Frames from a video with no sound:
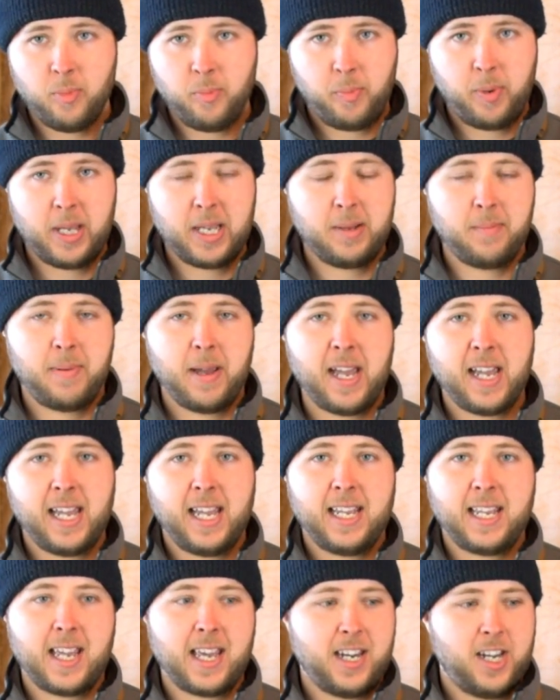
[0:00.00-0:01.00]
big
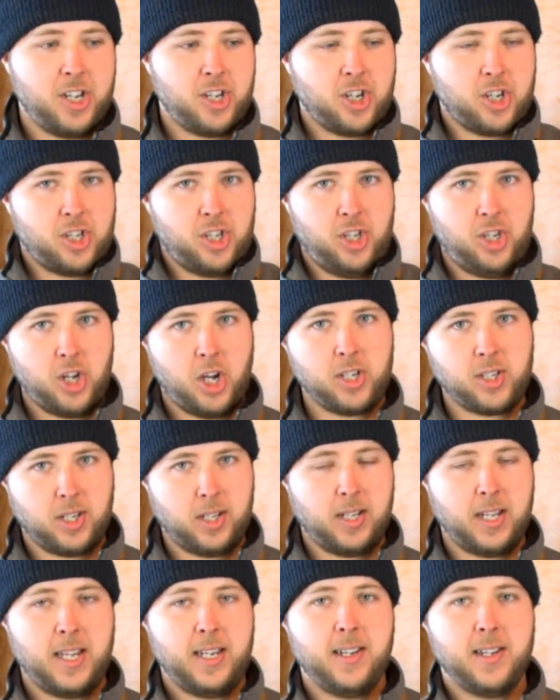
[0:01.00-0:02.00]
bag, and it just
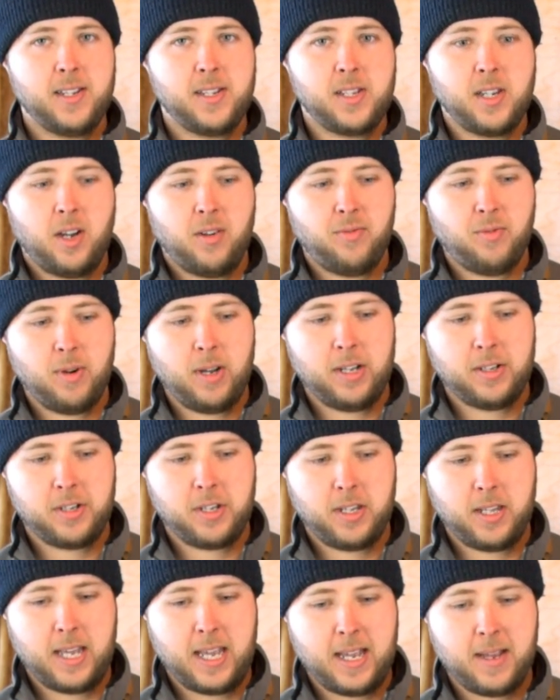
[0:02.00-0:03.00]
doesn't lend itself well
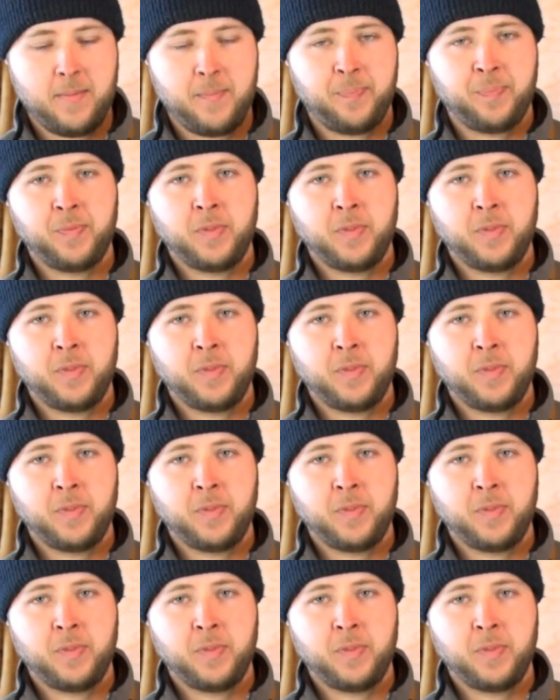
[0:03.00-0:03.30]
to that.